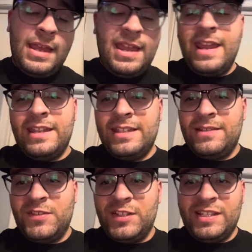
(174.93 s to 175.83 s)
And he
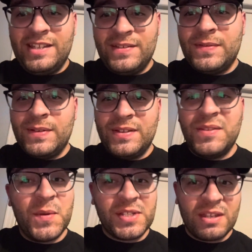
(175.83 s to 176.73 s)
didn't really give the
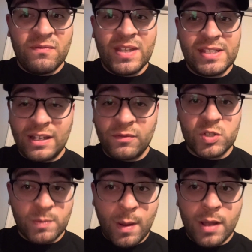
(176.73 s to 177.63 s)
most convincing of
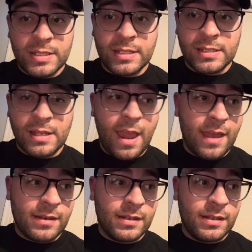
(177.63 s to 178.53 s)
responses.
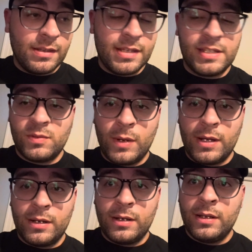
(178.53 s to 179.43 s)
And this is
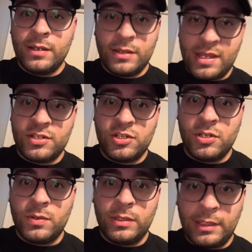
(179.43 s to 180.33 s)
where the
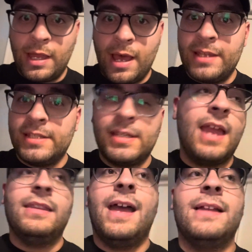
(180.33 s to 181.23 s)
issue lies.
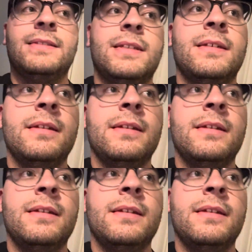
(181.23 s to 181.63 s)
And that